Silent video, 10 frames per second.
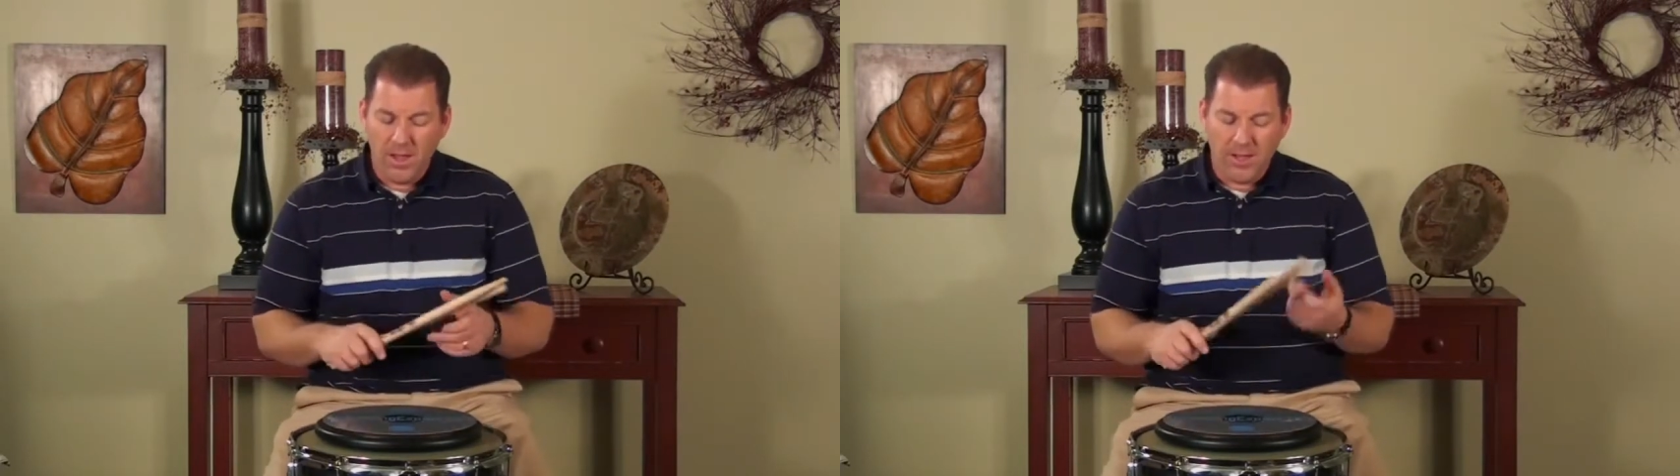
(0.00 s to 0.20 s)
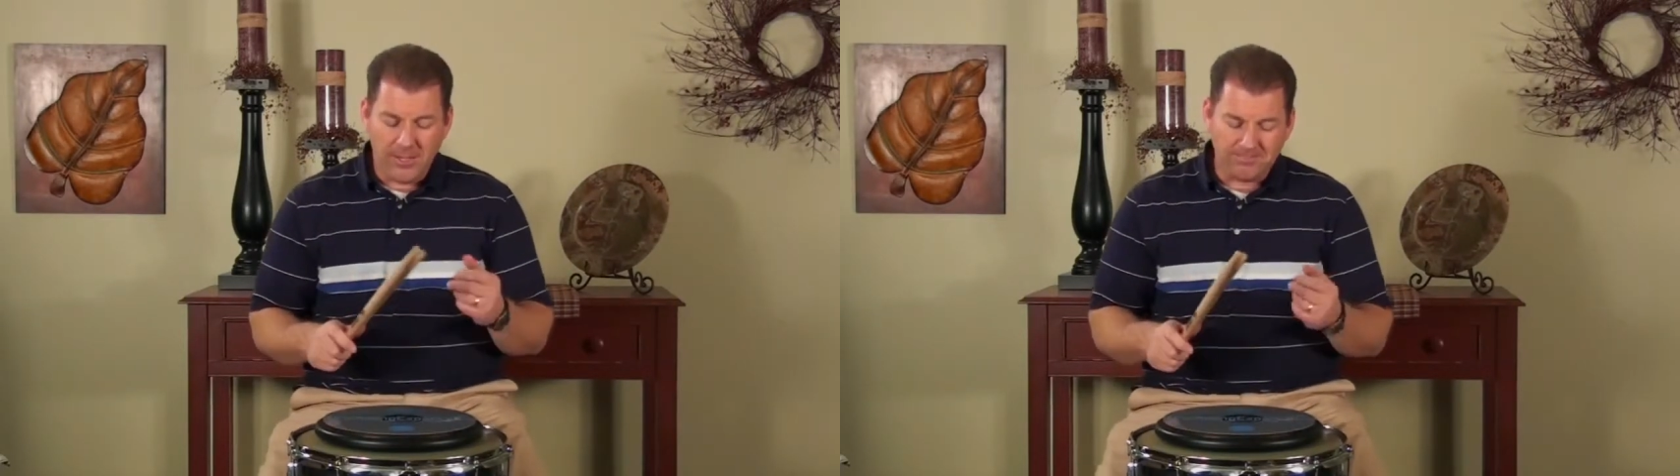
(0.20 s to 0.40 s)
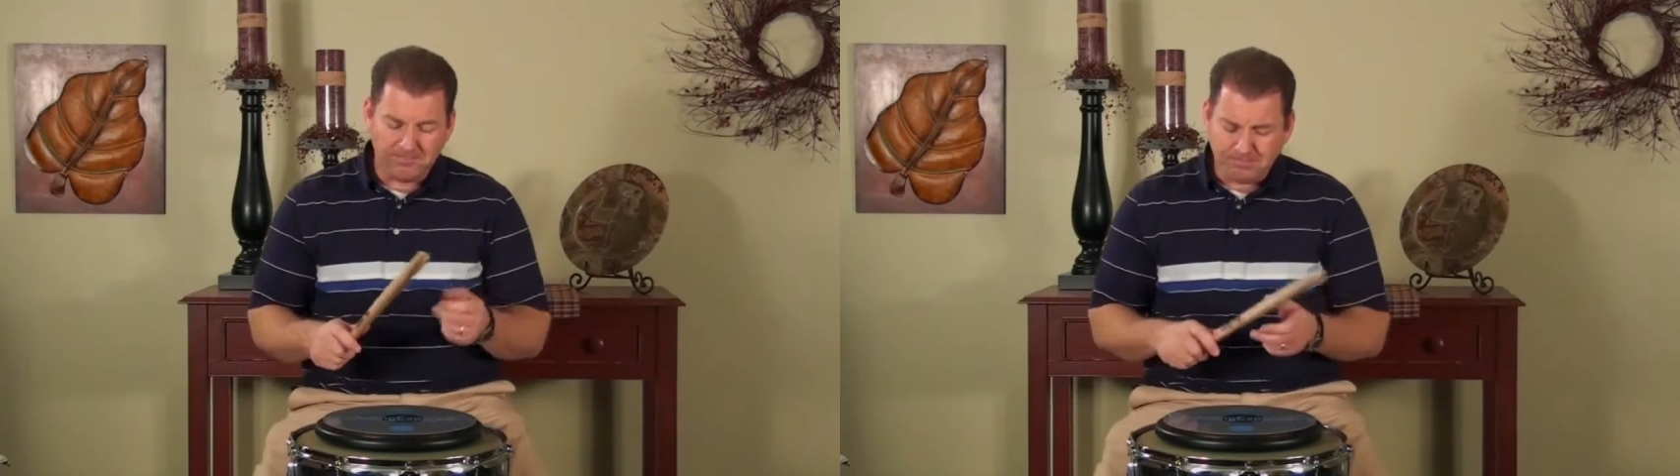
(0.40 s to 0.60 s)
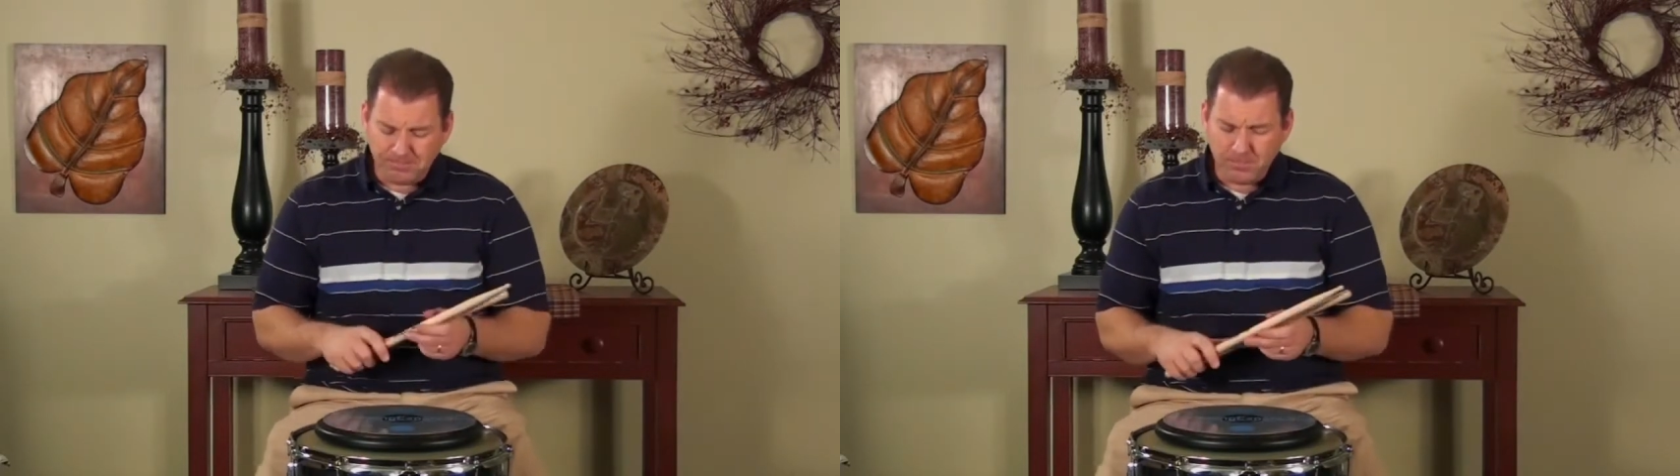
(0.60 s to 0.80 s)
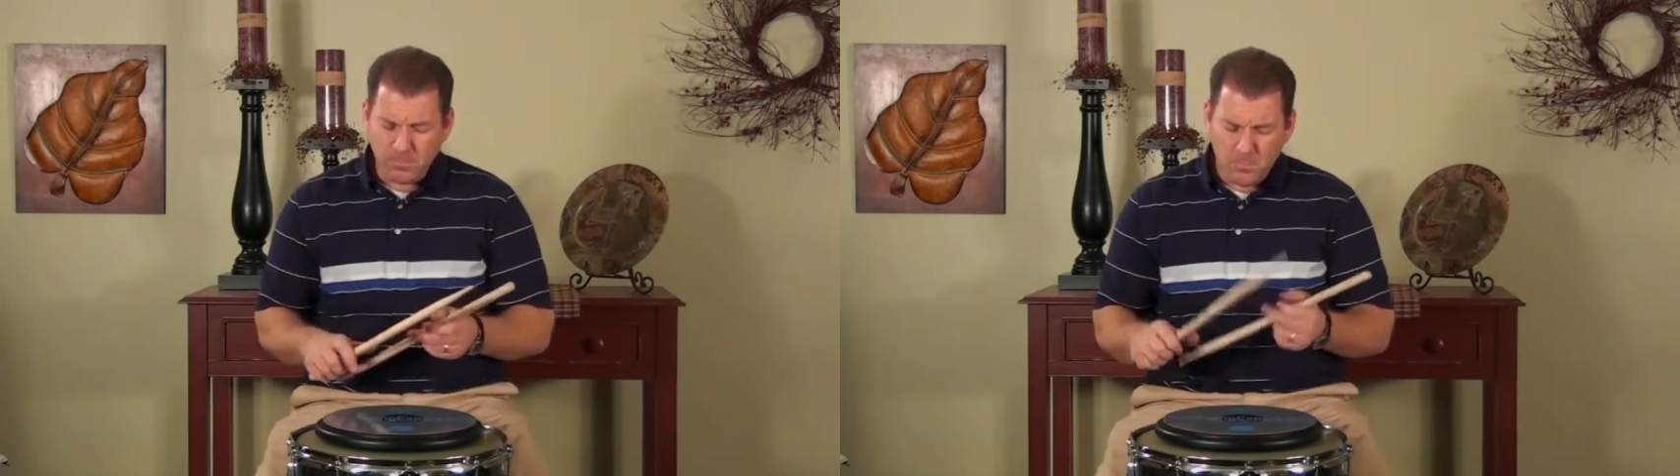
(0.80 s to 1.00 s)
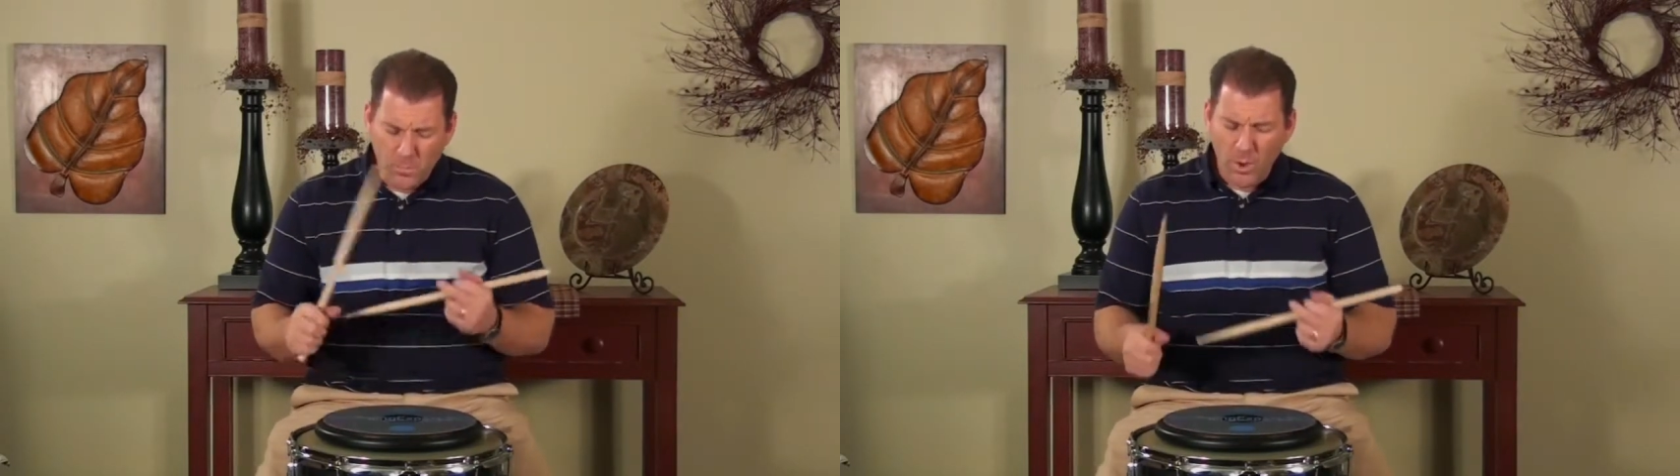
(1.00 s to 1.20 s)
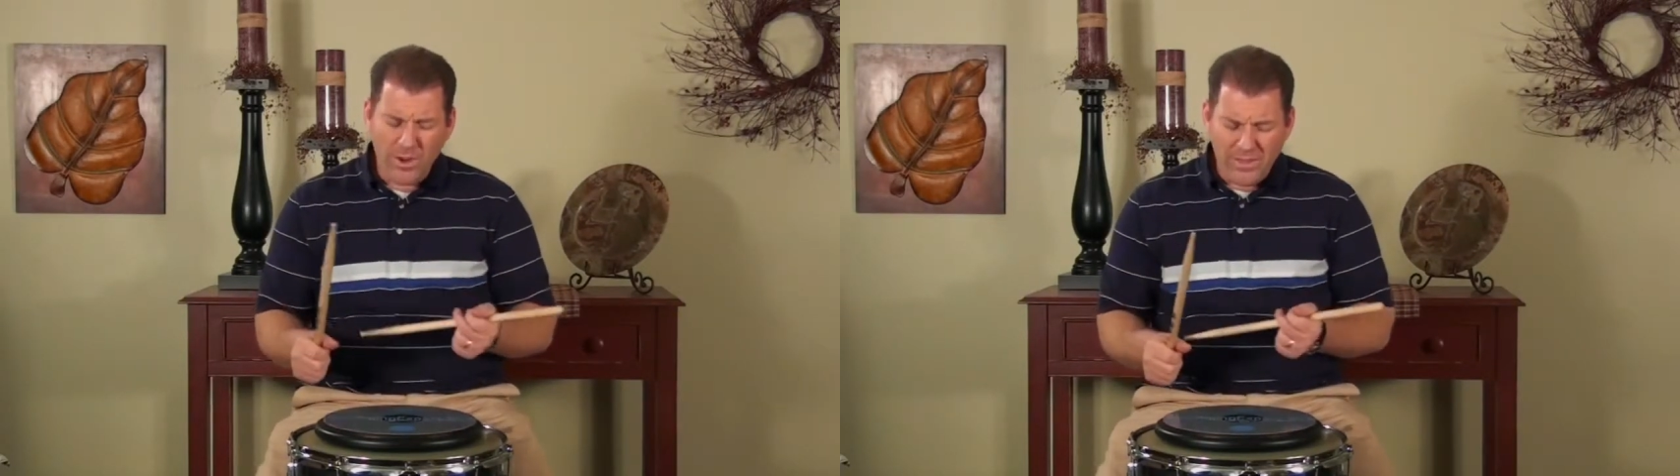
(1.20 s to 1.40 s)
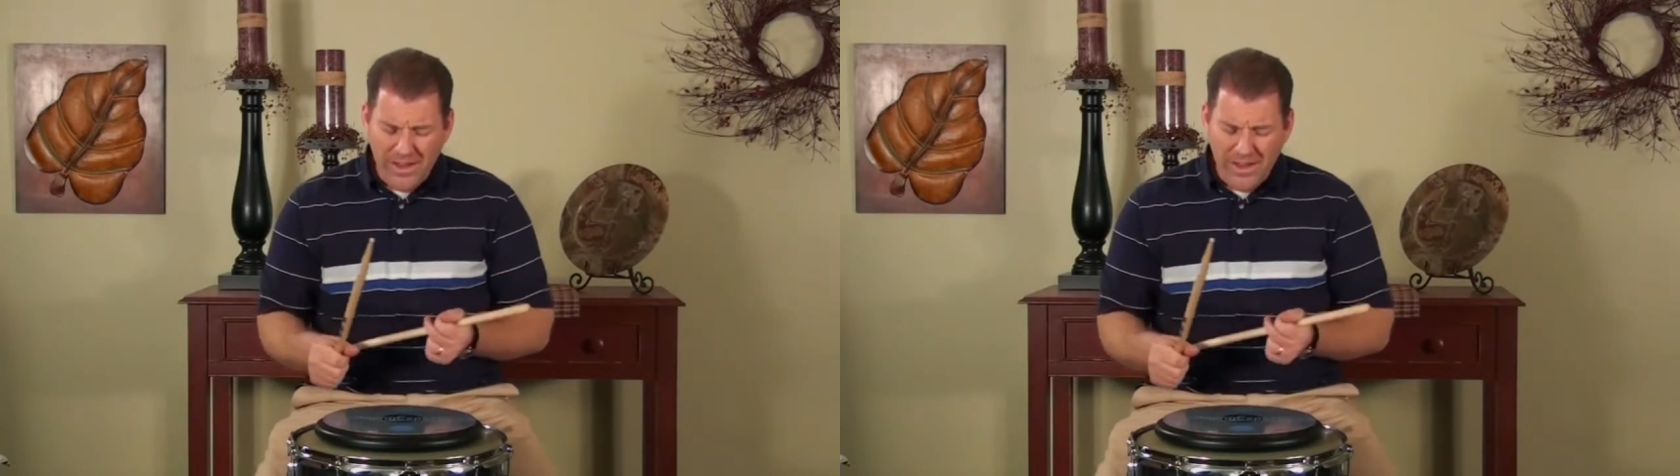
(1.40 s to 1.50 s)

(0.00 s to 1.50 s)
Okay,